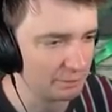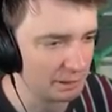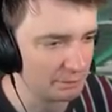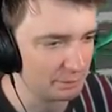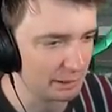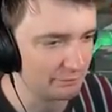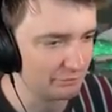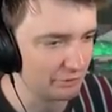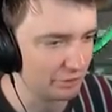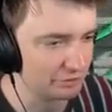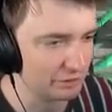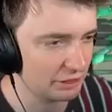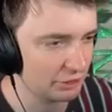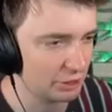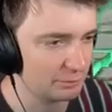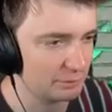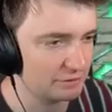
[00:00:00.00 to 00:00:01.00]
of people I'm versing
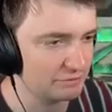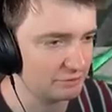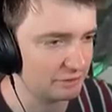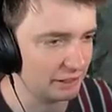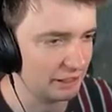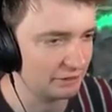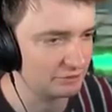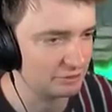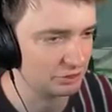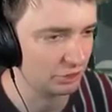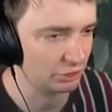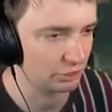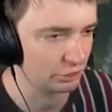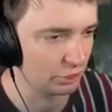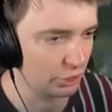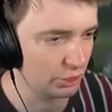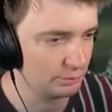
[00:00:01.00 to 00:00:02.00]
are gonna be scared to go
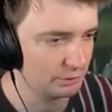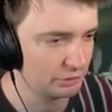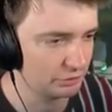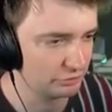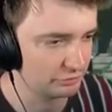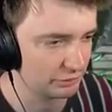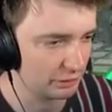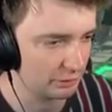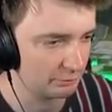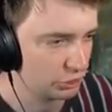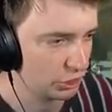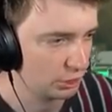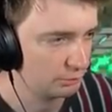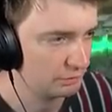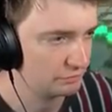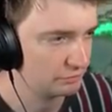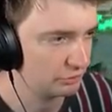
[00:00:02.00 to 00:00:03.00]
low because um
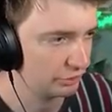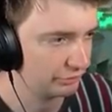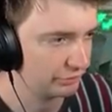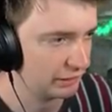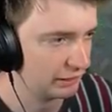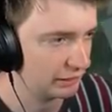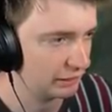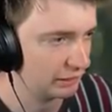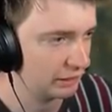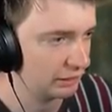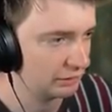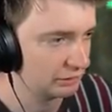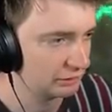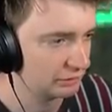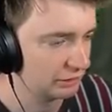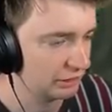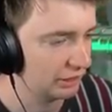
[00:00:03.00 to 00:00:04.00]
Kirby's got that uh
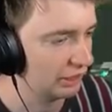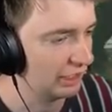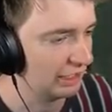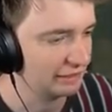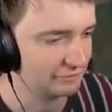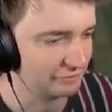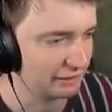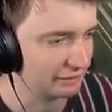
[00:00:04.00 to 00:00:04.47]
oh I just